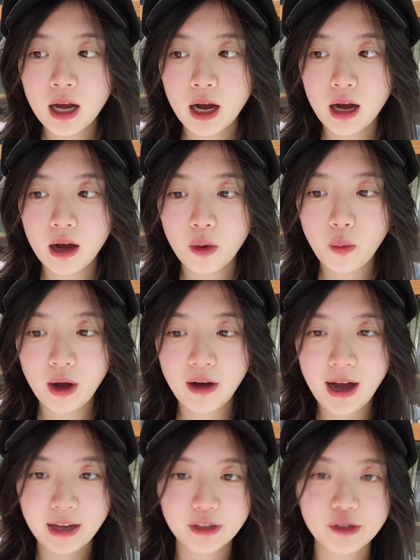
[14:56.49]
while
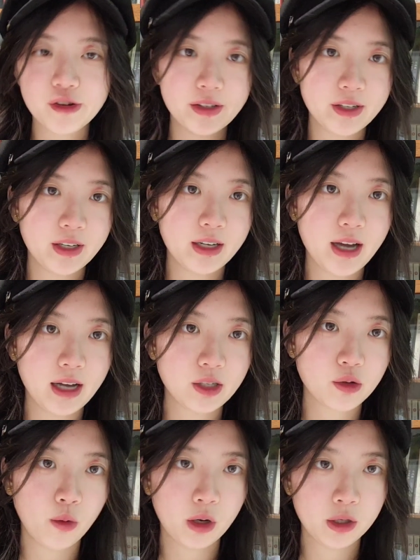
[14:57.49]
I translated as
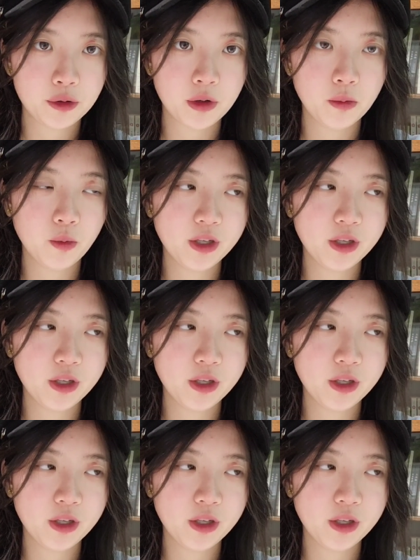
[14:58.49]
squadron,